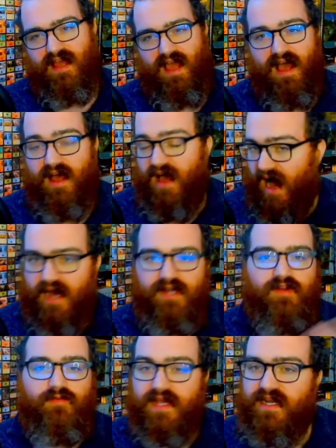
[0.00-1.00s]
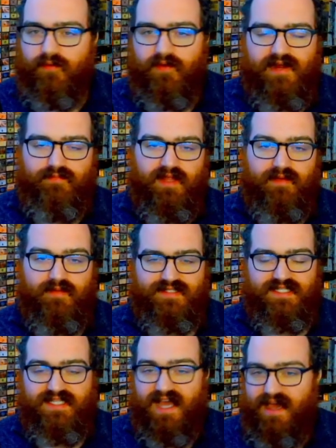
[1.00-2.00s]
On Arena, where I play most
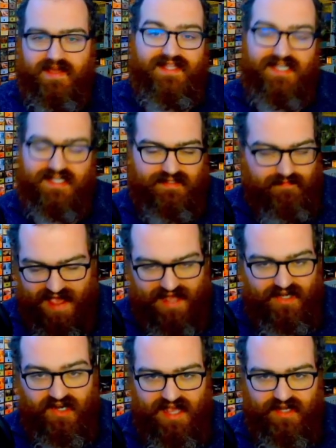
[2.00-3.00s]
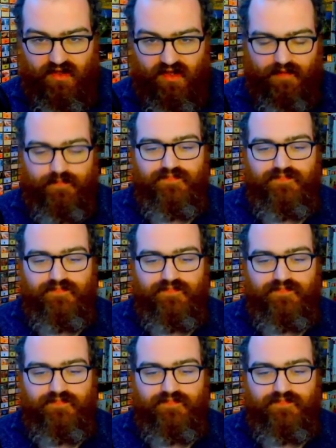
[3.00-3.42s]
of the time, it doesn't matter at all.